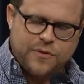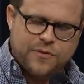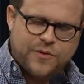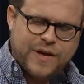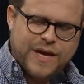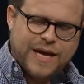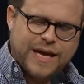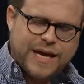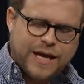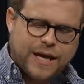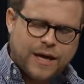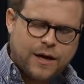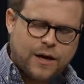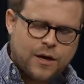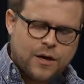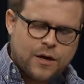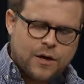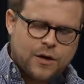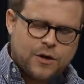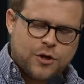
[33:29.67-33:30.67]
the,
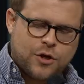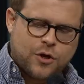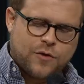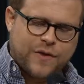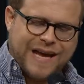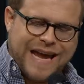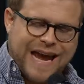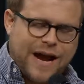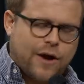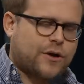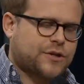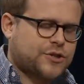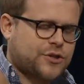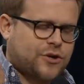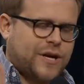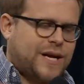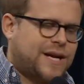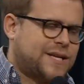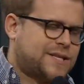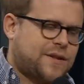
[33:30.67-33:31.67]
you know, the
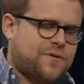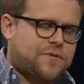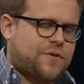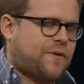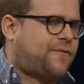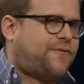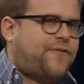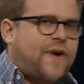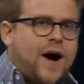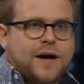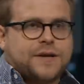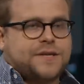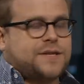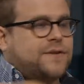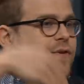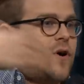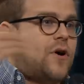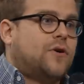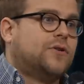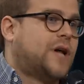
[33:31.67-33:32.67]
character isn't the font
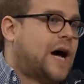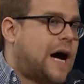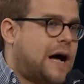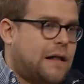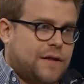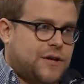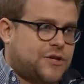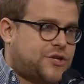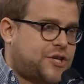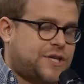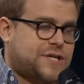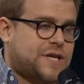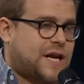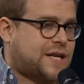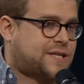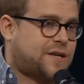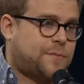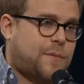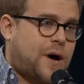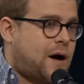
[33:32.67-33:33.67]
of all knowledge. He's
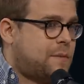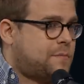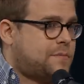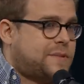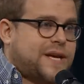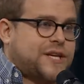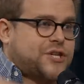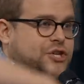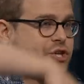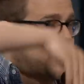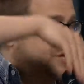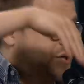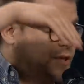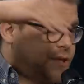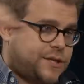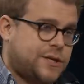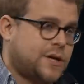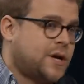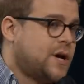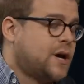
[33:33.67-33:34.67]
not some
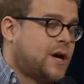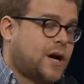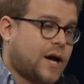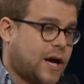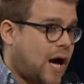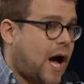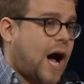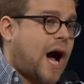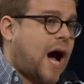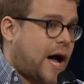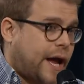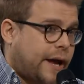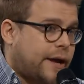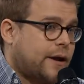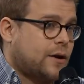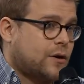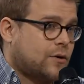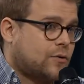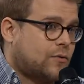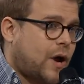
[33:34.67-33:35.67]
omniscient
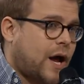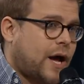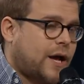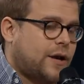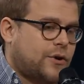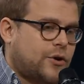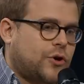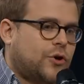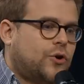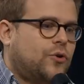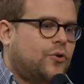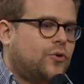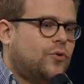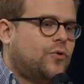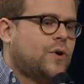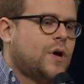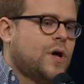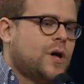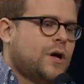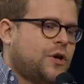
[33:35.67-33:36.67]
guy, right,
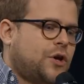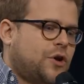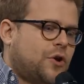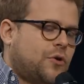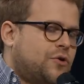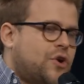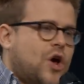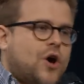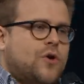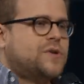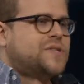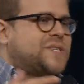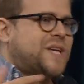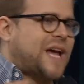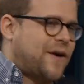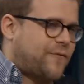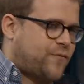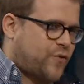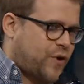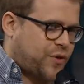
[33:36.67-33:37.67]
who, you know, knows
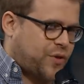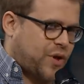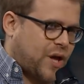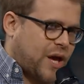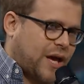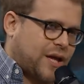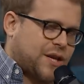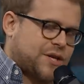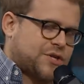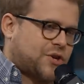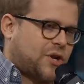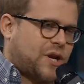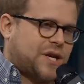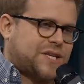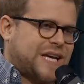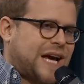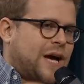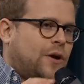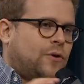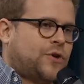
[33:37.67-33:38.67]
everything and is going
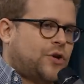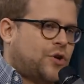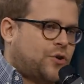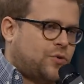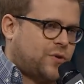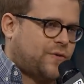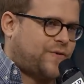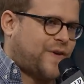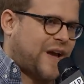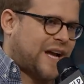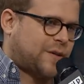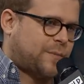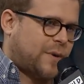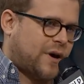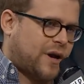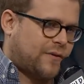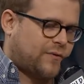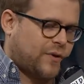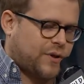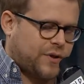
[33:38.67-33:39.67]
to tell you the fact
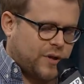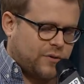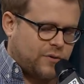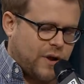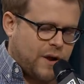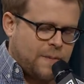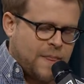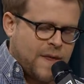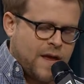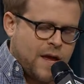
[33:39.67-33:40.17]
about everything, right?